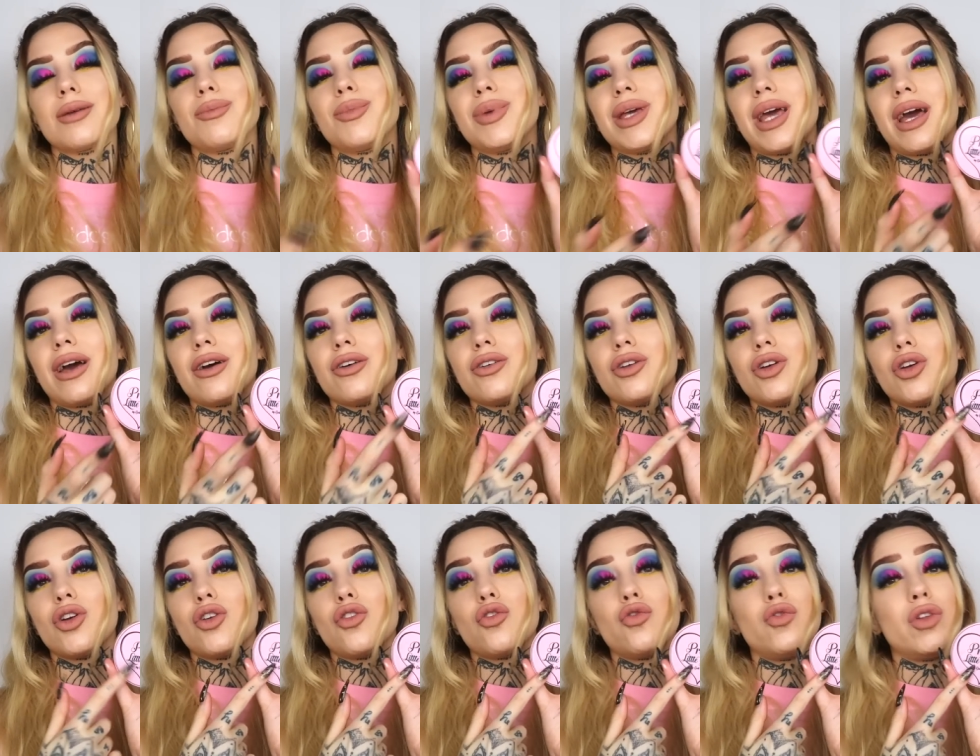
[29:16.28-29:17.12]
But yeah,
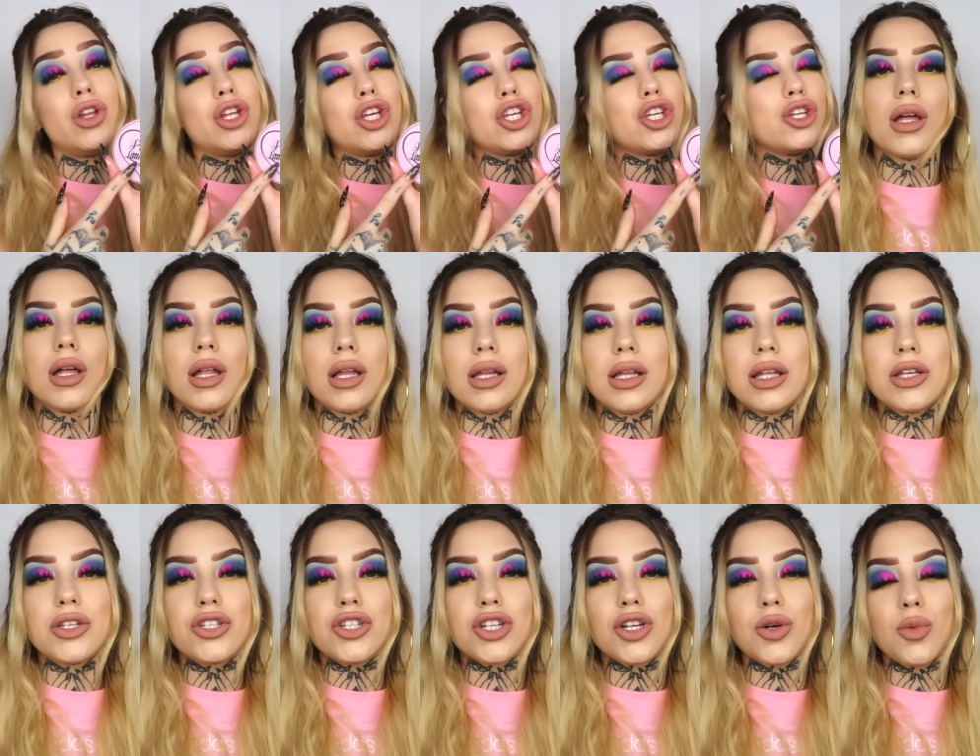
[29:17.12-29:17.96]
really cute.
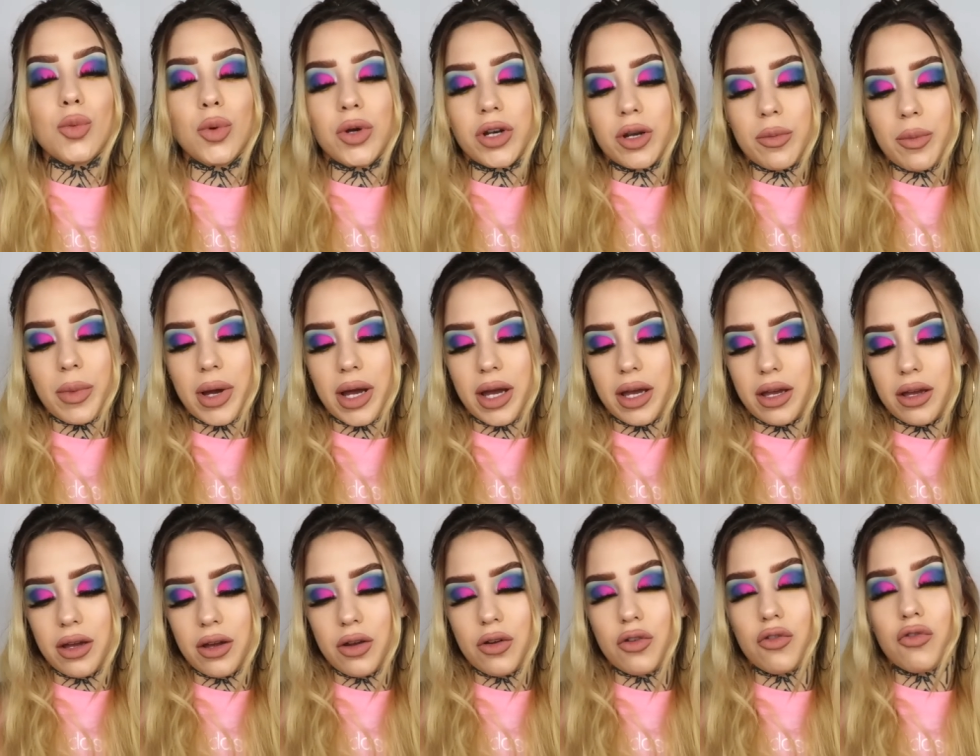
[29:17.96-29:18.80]
Legit one of
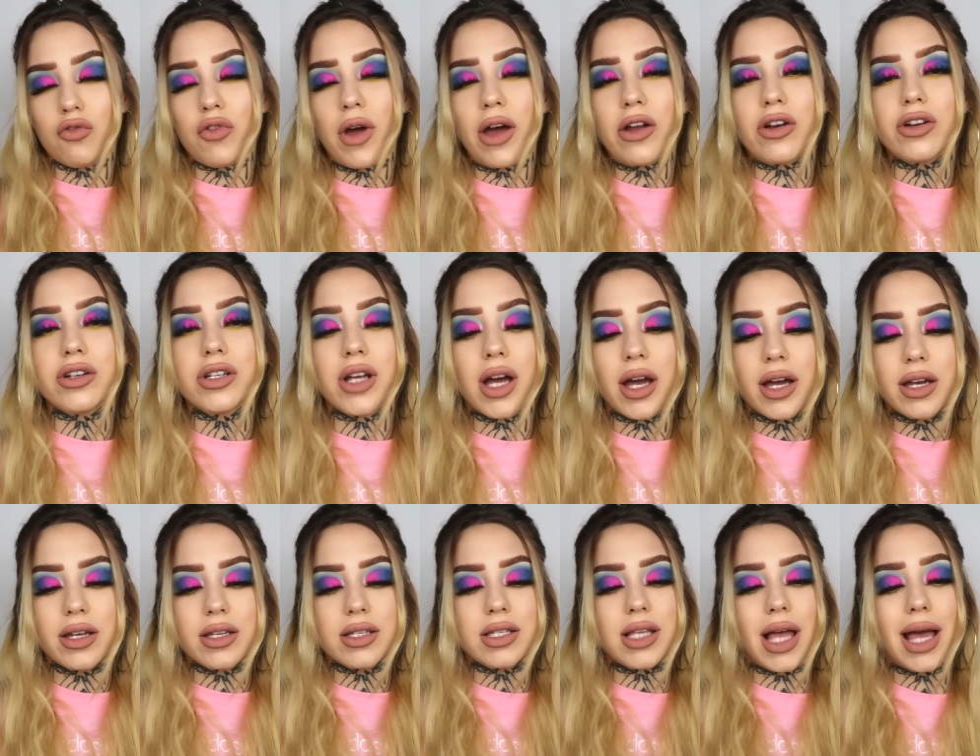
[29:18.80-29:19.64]
my rider
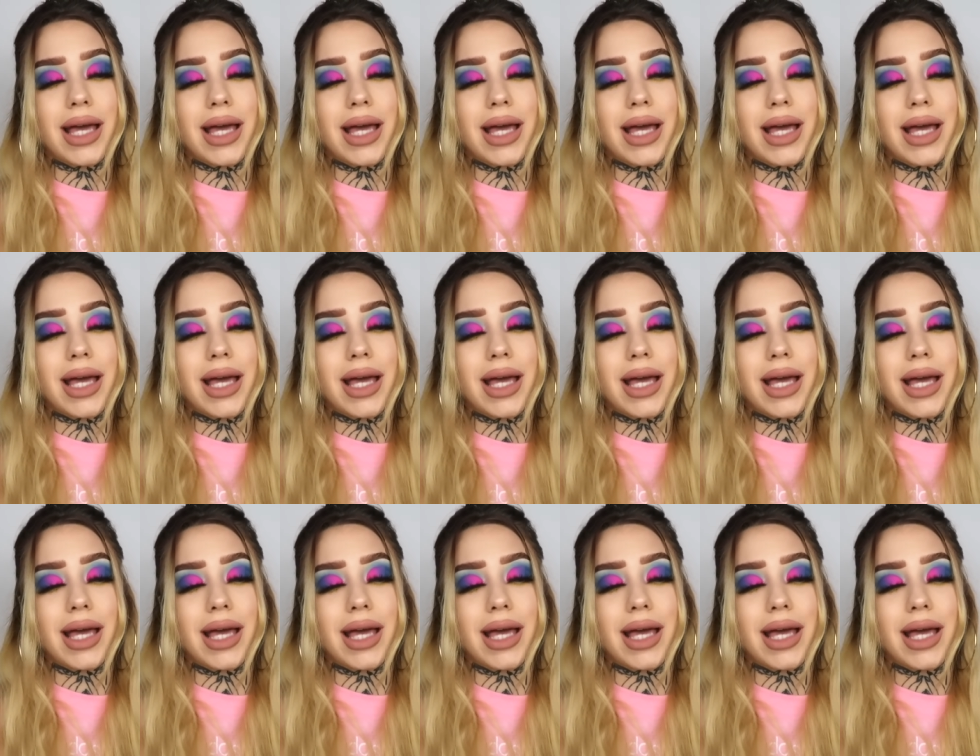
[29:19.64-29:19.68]
dies.